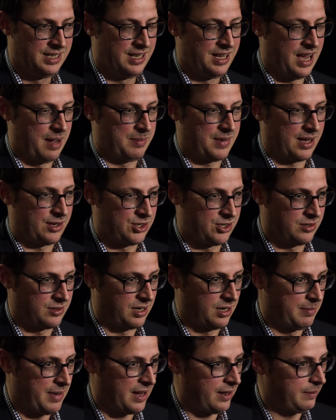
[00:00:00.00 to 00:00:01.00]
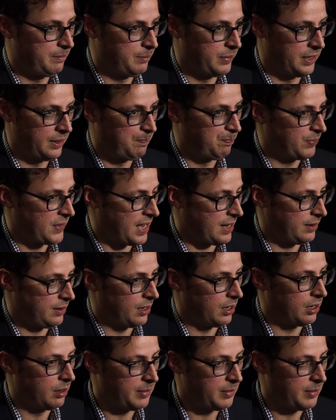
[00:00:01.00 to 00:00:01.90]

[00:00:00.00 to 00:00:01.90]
I'm not sure about, but I don't know.